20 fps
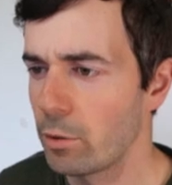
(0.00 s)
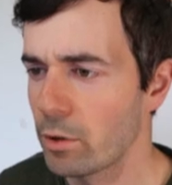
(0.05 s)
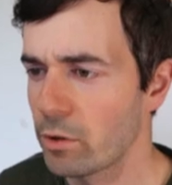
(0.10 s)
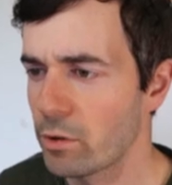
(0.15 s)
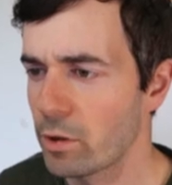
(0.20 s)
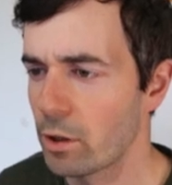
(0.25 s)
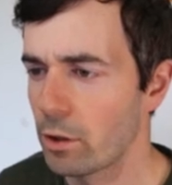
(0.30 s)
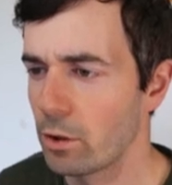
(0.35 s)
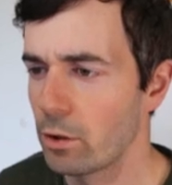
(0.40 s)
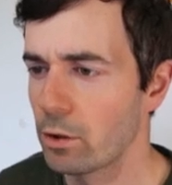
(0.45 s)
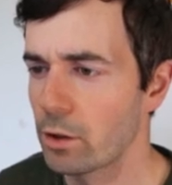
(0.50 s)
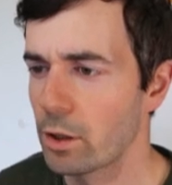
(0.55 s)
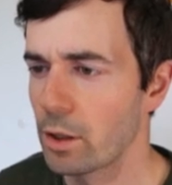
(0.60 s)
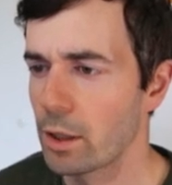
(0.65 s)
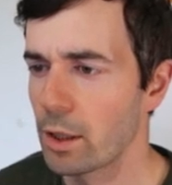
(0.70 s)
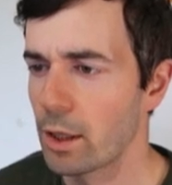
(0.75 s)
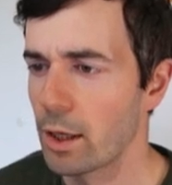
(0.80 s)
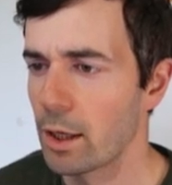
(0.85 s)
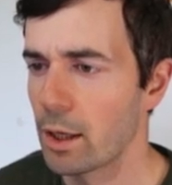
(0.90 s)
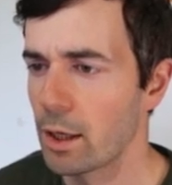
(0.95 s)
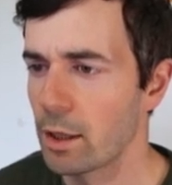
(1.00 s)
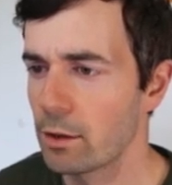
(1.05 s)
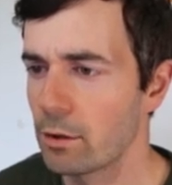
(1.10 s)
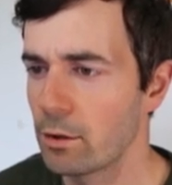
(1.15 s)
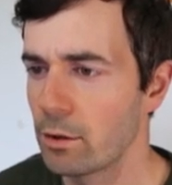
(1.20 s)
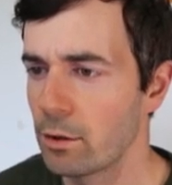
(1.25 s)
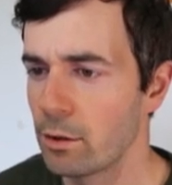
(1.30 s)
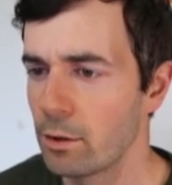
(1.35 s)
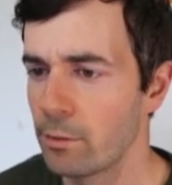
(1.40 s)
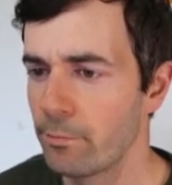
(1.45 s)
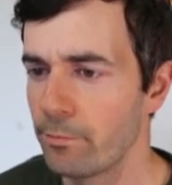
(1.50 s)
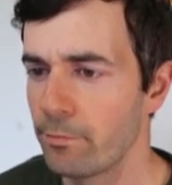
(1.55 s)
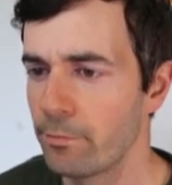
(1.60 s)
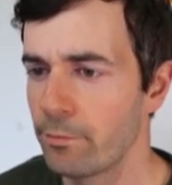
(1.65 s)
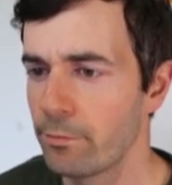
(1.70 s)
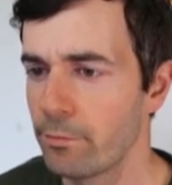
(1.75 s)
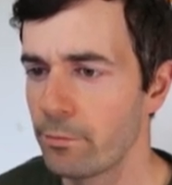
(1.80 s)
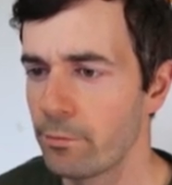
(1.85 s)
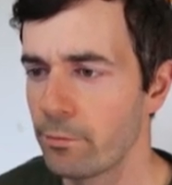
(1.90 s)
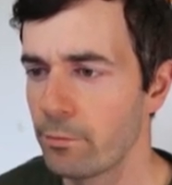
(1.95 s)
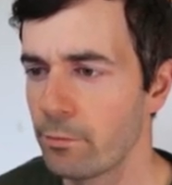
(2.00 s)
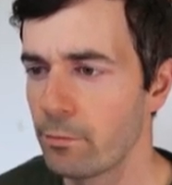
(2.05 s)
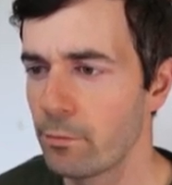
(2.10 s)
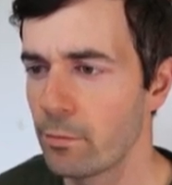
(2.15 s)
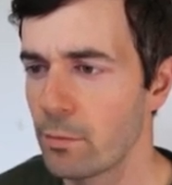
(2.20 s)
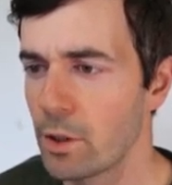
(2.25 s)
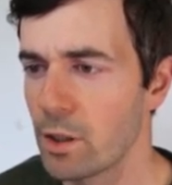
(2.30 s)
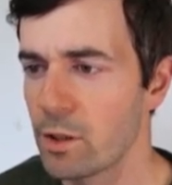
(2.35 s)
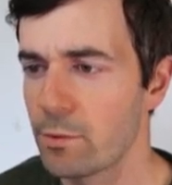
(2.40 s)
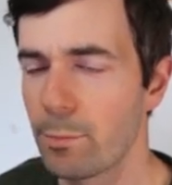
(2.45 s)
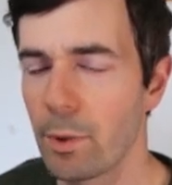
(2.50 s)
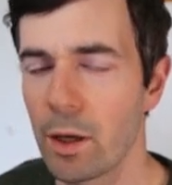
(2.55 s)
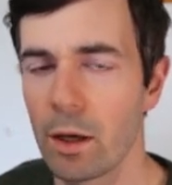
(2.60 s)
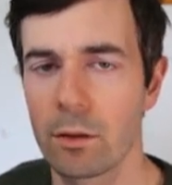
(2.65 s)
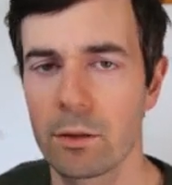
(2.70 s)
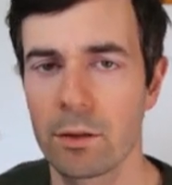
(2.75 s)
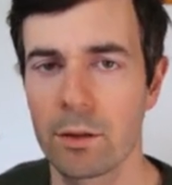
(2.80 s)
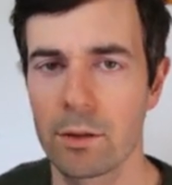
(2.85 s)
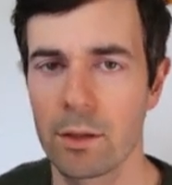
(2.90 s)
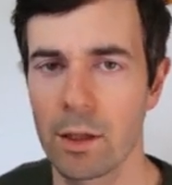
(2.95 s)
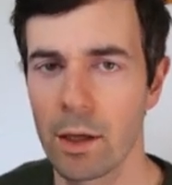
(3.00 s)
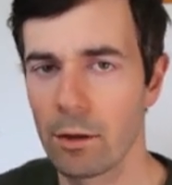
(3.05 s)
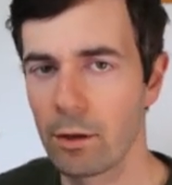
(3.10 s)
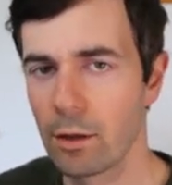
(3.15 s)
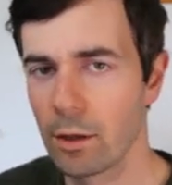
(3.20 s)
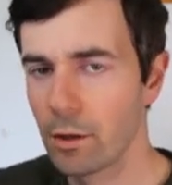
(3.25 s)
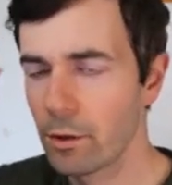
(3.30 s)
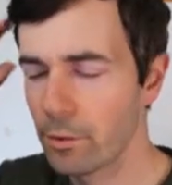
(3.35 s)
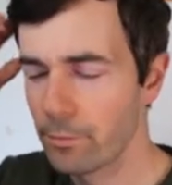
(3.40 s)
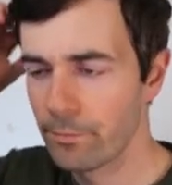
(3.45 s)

to start looking at these boxes down here